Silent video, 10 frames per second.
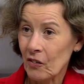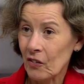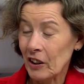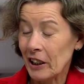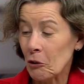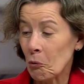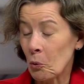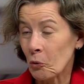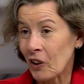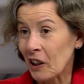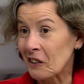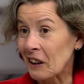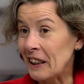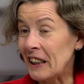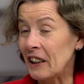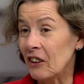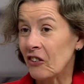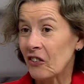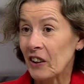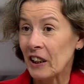The EU takes the
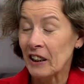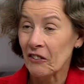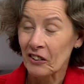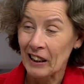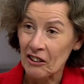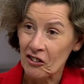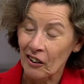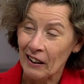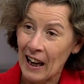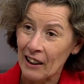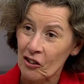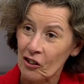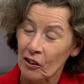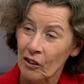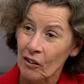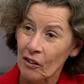lead in international action